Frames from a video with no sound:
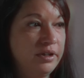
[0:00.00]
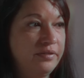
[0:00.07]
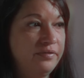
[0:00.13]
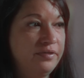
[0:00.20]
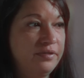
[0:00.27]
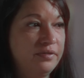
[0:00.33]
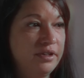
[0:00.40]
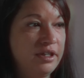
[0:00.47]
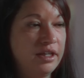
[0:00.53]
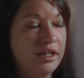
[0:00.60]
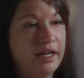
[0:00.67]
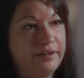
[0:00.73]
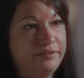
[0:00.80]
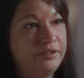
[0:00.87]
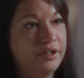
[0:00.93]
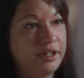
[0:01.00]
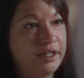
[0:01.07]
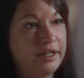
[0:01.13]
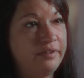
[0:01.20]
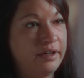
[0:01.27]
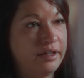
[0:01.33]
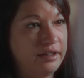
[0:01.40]
You live the life
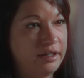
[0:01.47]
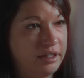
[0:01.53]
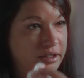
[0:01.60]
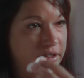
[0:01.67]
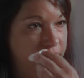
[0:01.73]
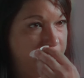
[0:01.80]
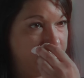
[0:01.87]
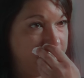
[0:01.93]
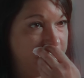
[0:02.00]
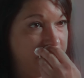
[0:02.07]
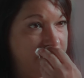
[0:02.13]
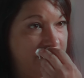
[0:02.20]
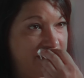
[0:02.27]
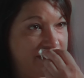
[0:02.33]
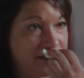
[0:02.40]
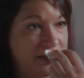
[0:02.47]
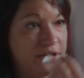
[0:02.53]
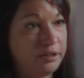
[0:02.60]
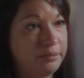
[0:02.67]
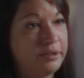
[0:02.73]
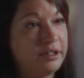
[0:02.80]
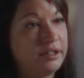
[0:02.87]
you're given, and you do it to the
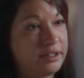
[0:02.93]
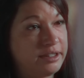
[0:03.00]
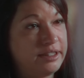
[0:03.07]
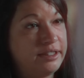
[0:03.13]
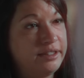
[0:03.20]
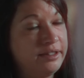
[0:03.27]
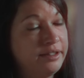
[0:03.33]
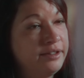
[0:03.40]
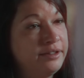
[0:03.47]
best of your ability.